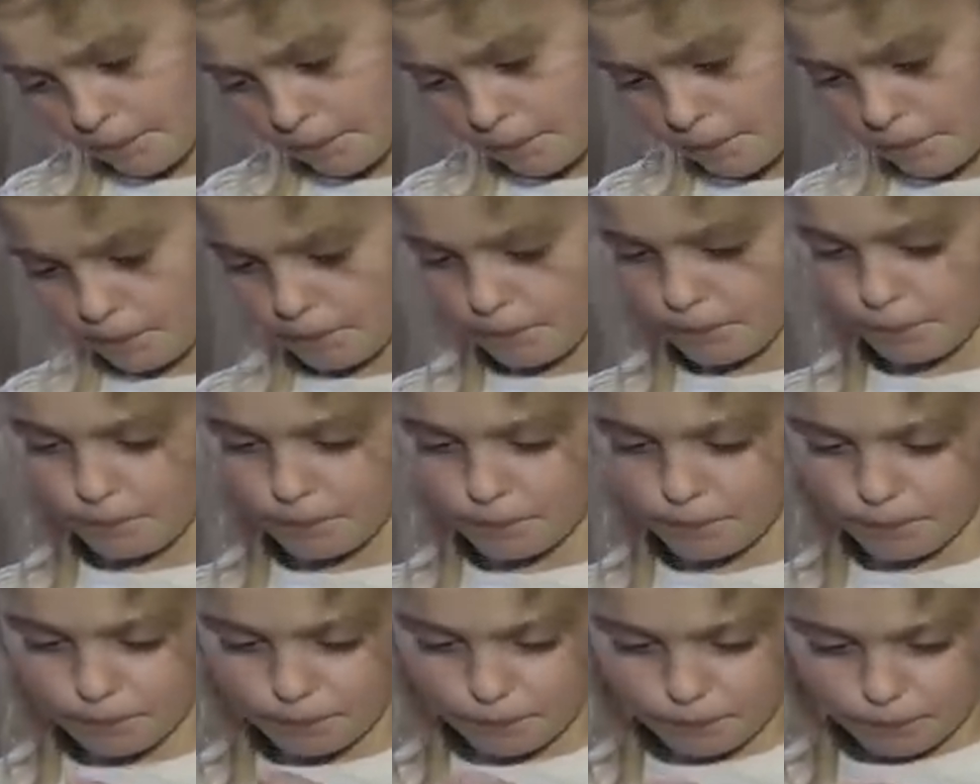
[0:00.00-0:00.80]

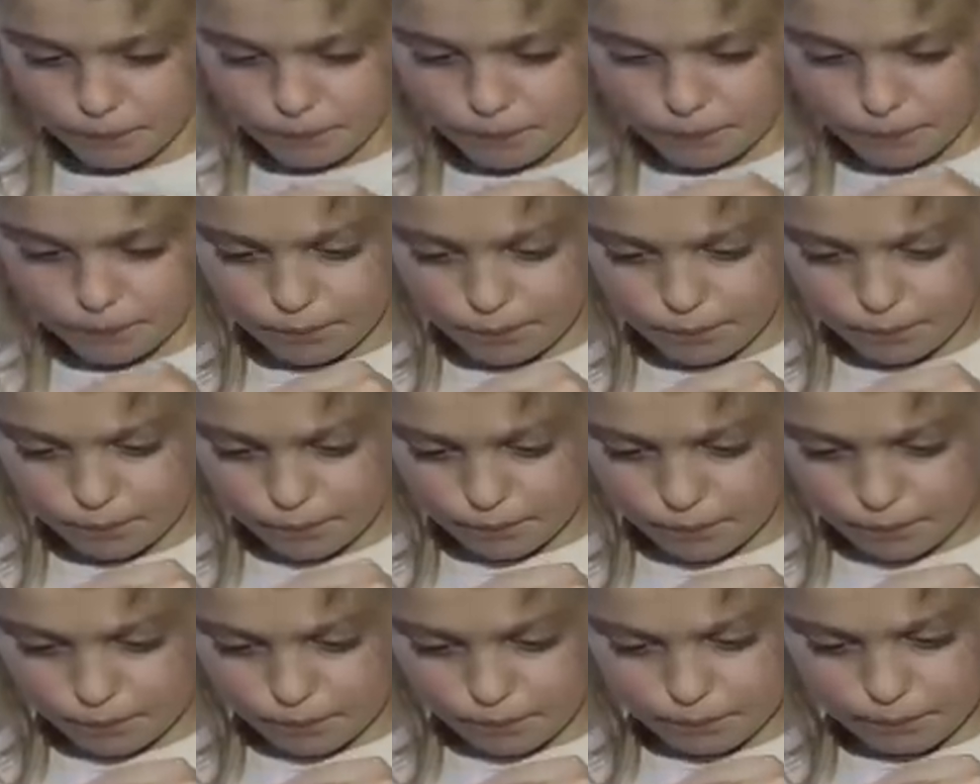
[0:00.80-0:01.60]

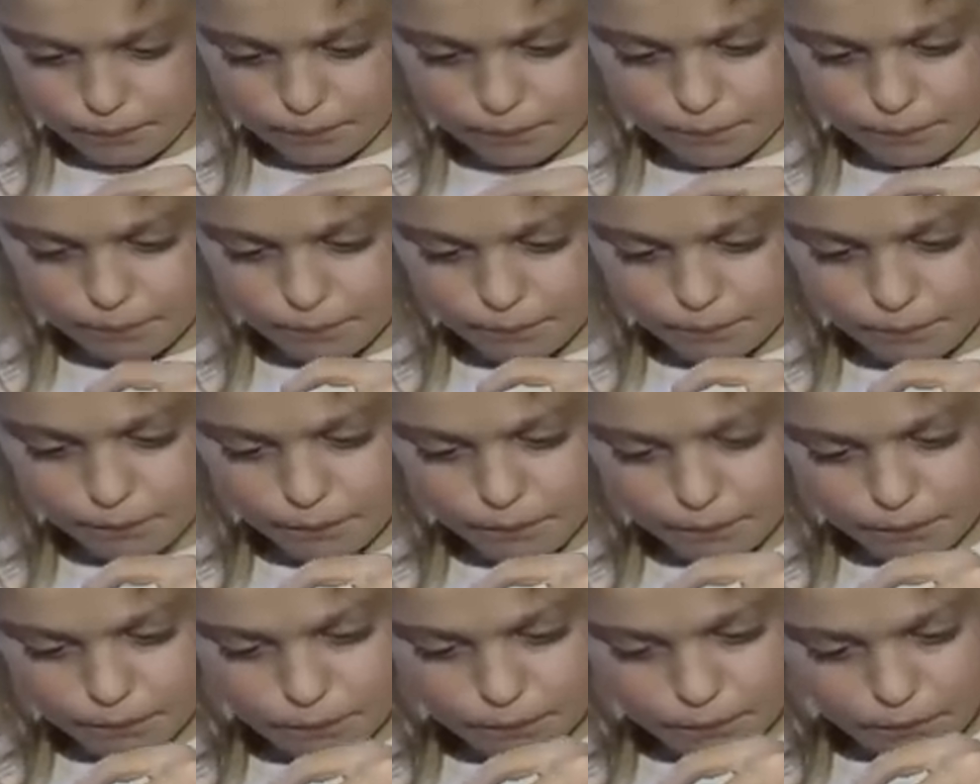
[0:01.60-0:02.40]

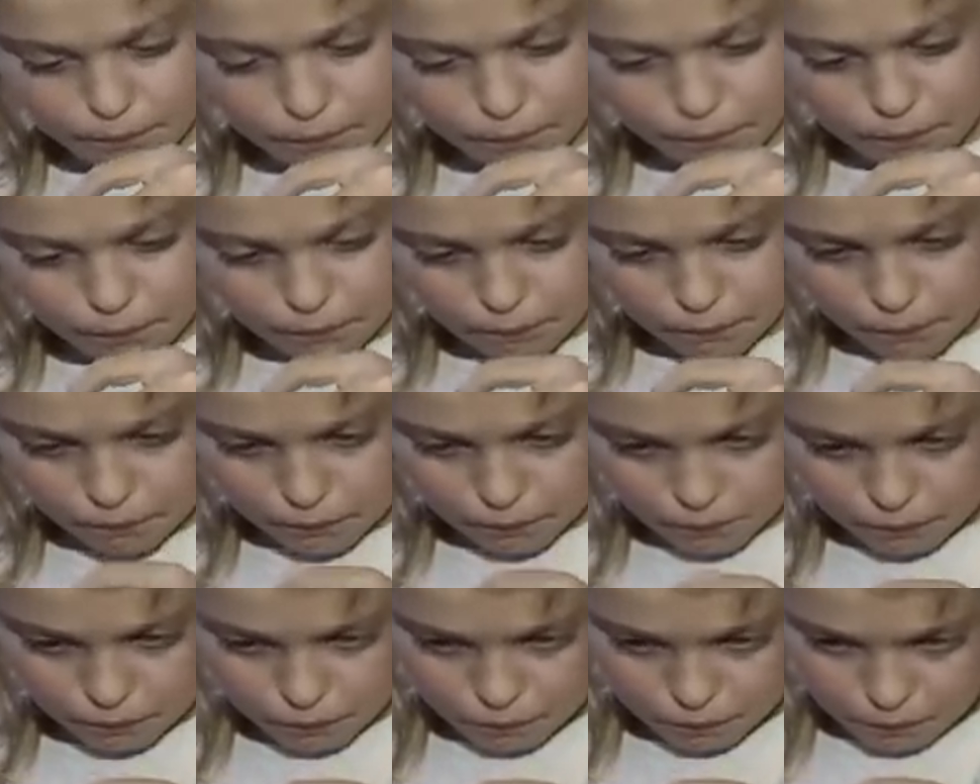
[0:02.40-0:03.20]

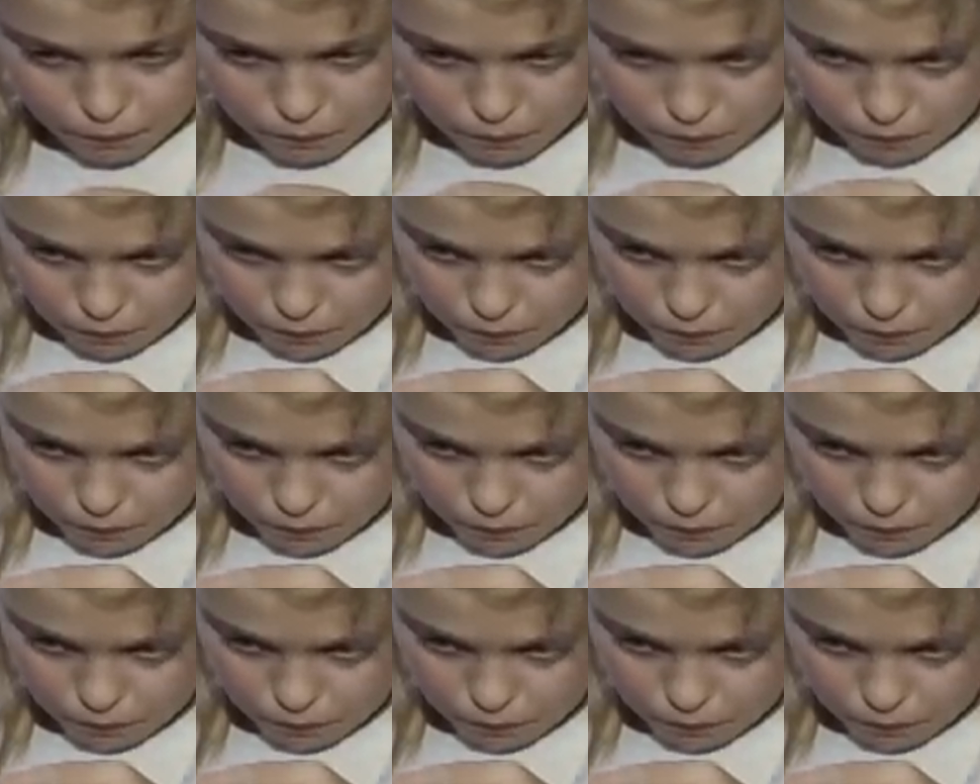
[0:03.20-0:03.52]
The person shown says nothing.